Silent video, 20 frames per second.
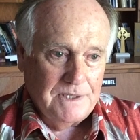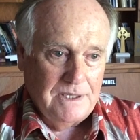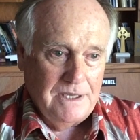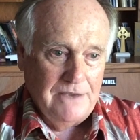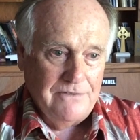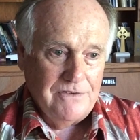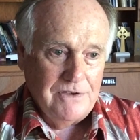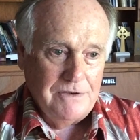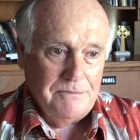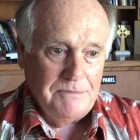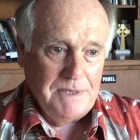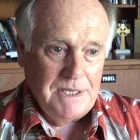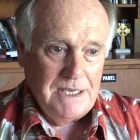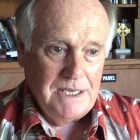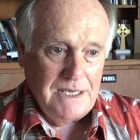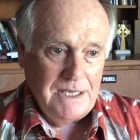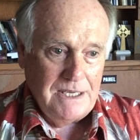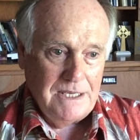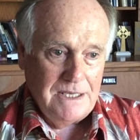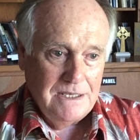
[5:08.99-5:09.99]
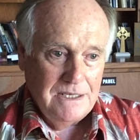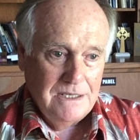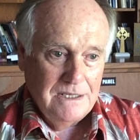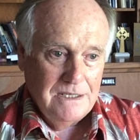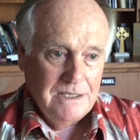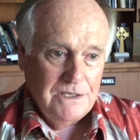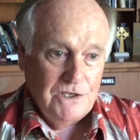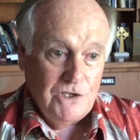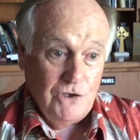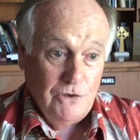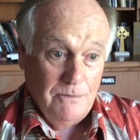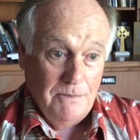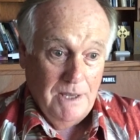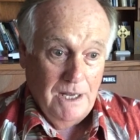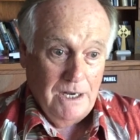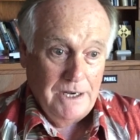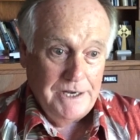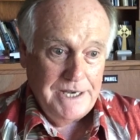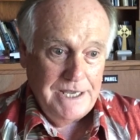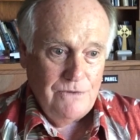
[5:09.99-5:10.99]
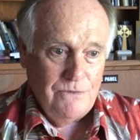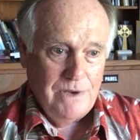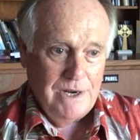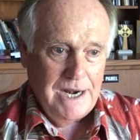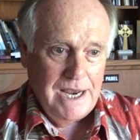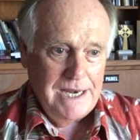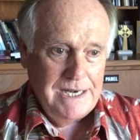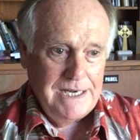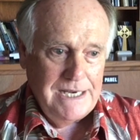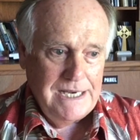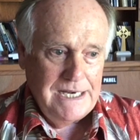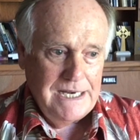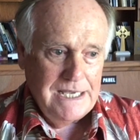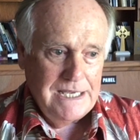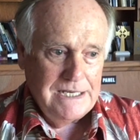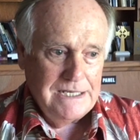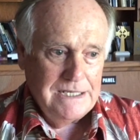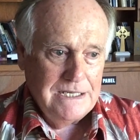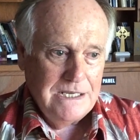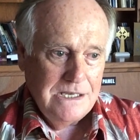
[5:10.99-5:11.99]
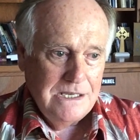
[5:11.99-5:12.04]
given me humility when I need it,